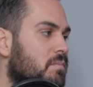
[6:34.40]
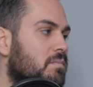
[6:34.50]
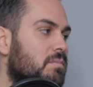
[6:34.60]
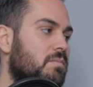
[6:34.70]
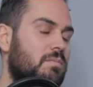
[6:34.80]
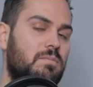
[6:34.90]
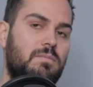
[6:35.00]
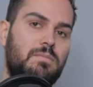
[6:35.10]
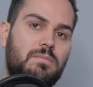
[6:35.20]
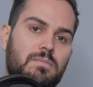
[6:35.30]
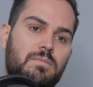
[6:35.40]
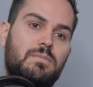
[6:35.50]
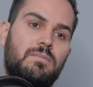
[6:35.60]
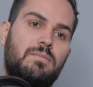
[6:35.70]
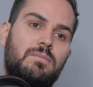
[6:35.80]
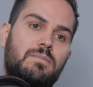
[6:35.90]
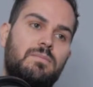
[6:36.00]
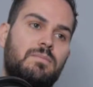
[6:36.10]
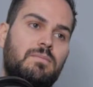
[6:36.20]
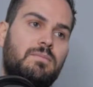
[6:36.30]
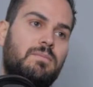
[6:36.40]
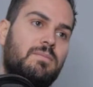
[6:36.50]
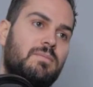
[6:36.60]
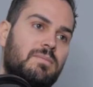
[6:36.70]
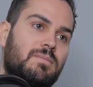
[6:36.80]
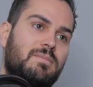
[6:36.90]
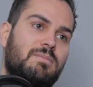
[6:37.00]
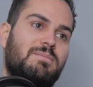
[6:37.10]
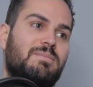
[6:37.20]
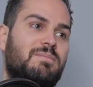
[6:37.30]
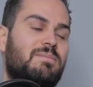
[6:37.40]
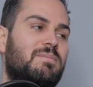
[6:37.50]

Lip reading: No words are spoken by the person on screen.